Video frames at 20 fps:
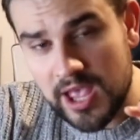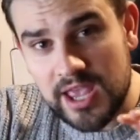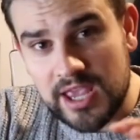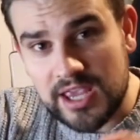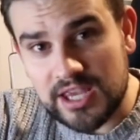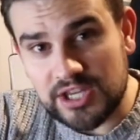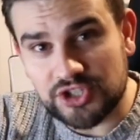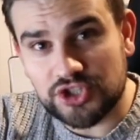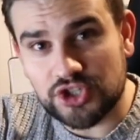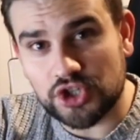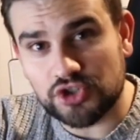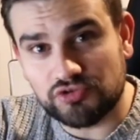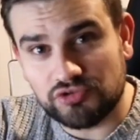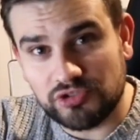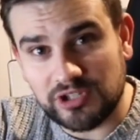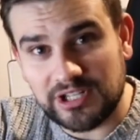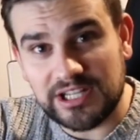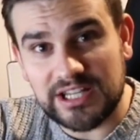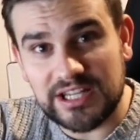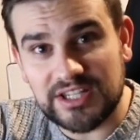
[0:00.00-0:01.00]
He's just
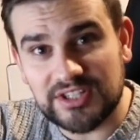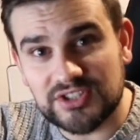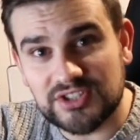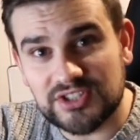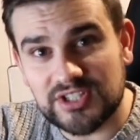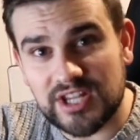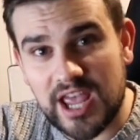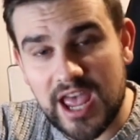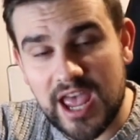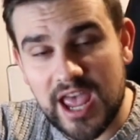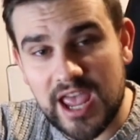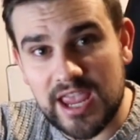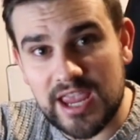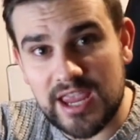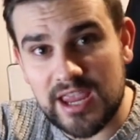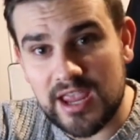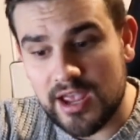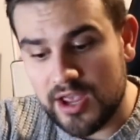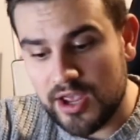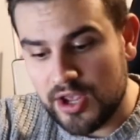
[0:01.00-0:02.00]
released
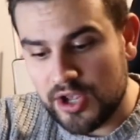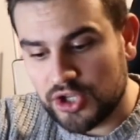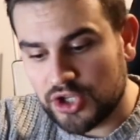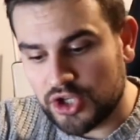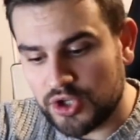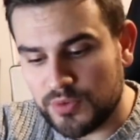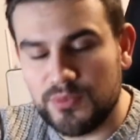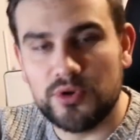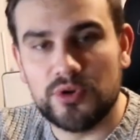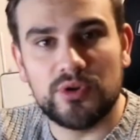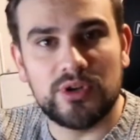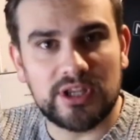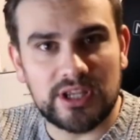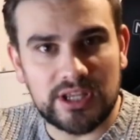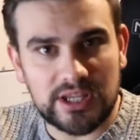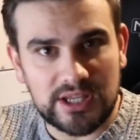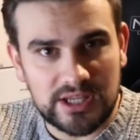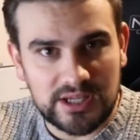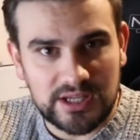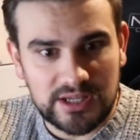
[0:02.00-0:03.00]
a
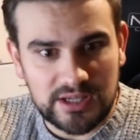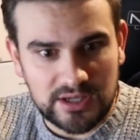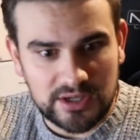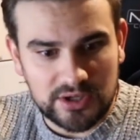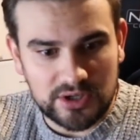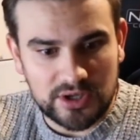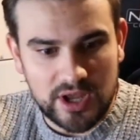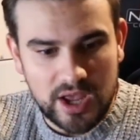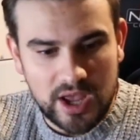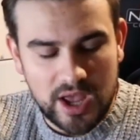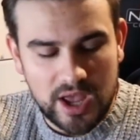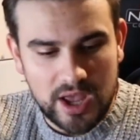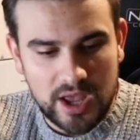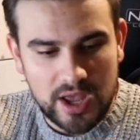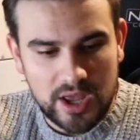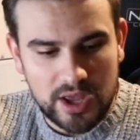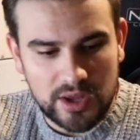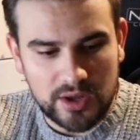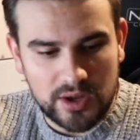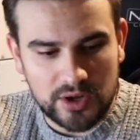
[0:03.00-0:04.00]
community
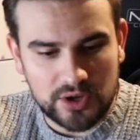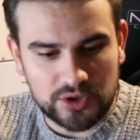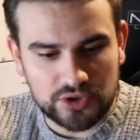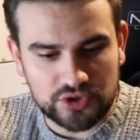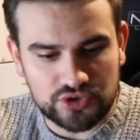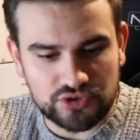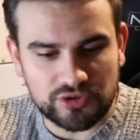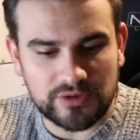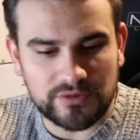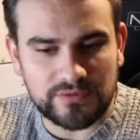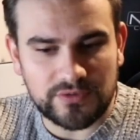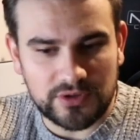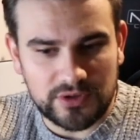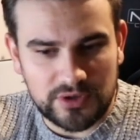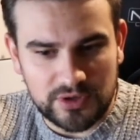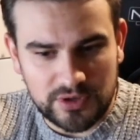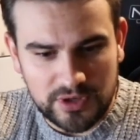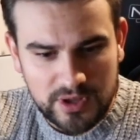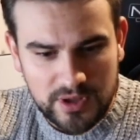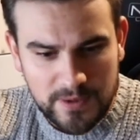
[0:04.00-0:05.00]

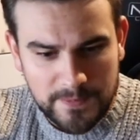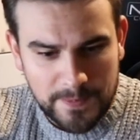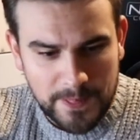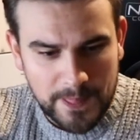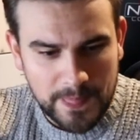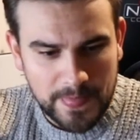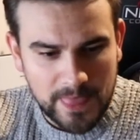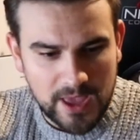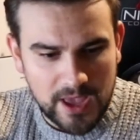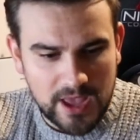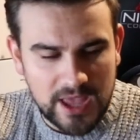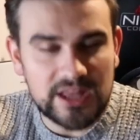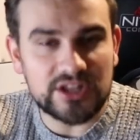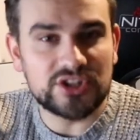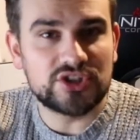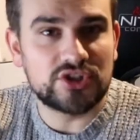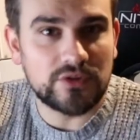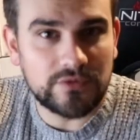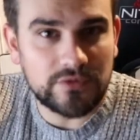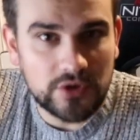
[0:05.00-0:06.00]
driven
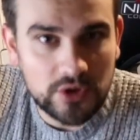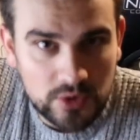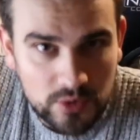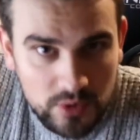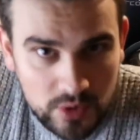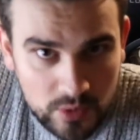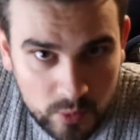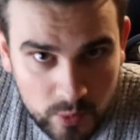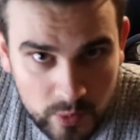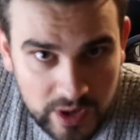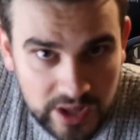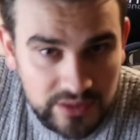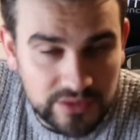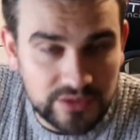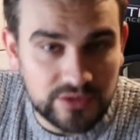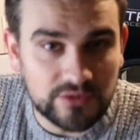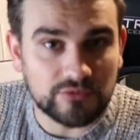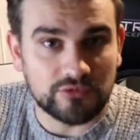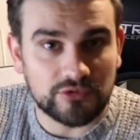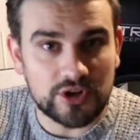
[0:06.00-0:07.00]
interview
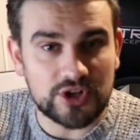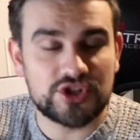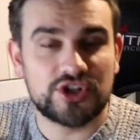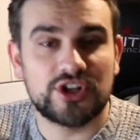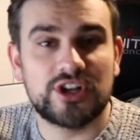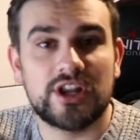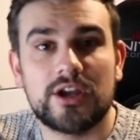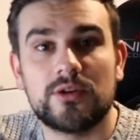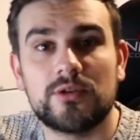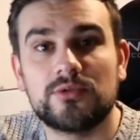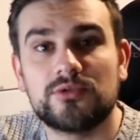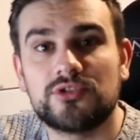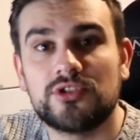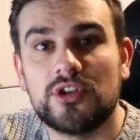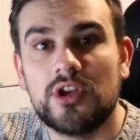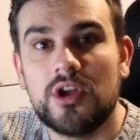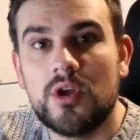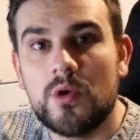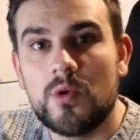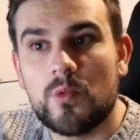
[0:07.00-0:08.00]
with Richard Ells
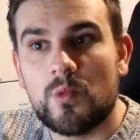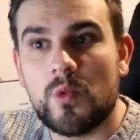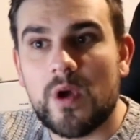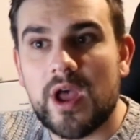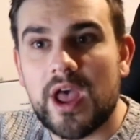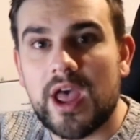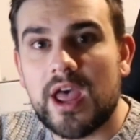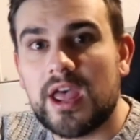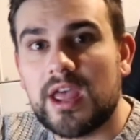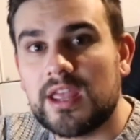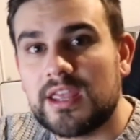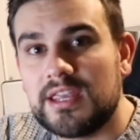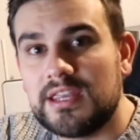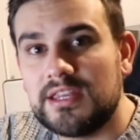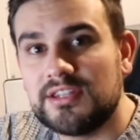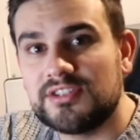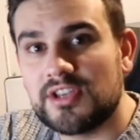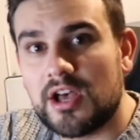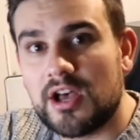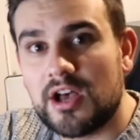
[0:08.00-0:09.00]
where
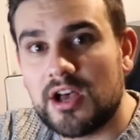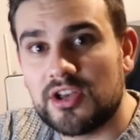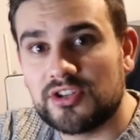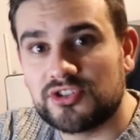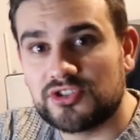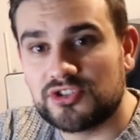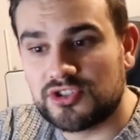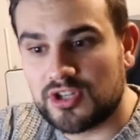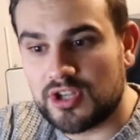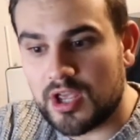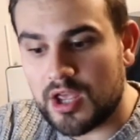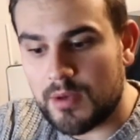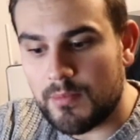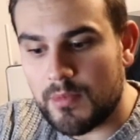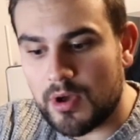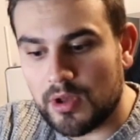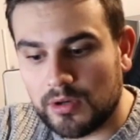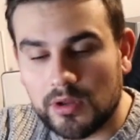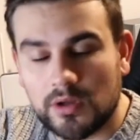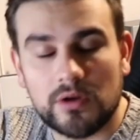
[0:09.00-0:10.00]
he's asked a
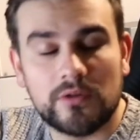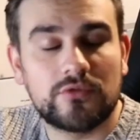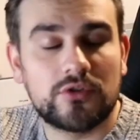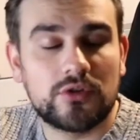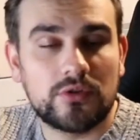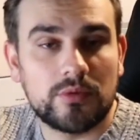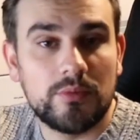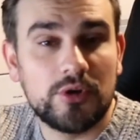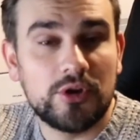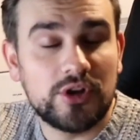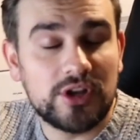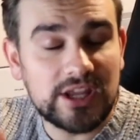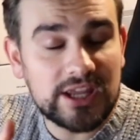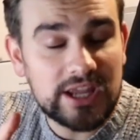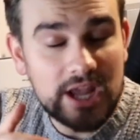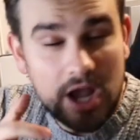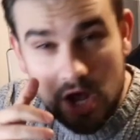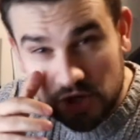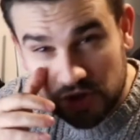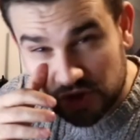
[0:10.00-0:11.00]
lot of community
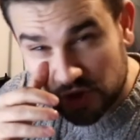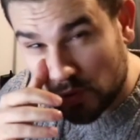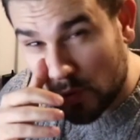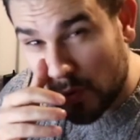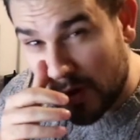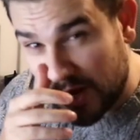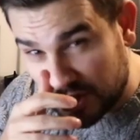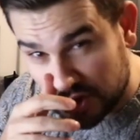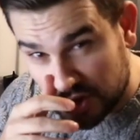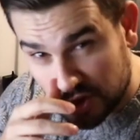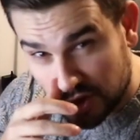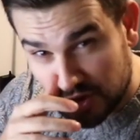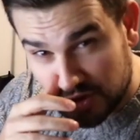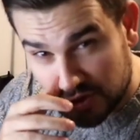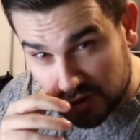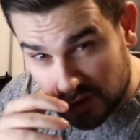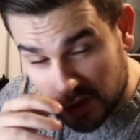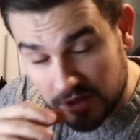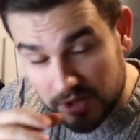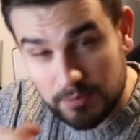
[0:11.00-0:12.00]
asked
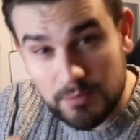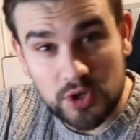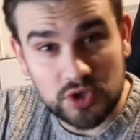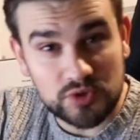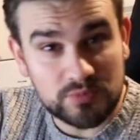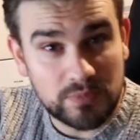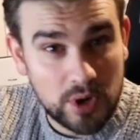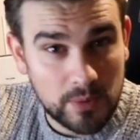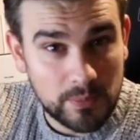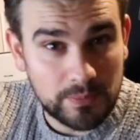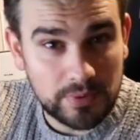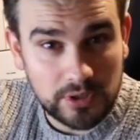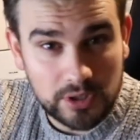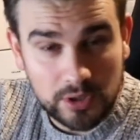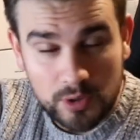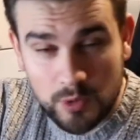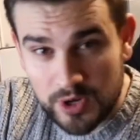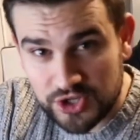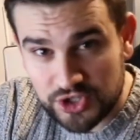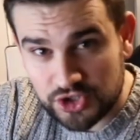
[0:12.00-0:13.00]
questions, like the most popular
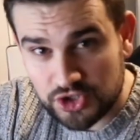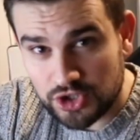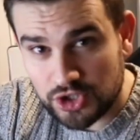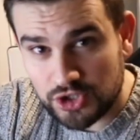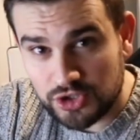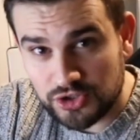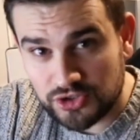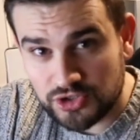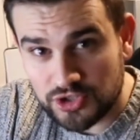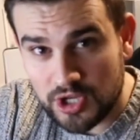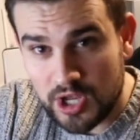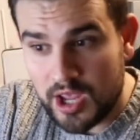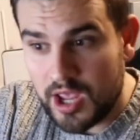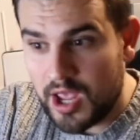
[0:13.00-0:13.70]
questions.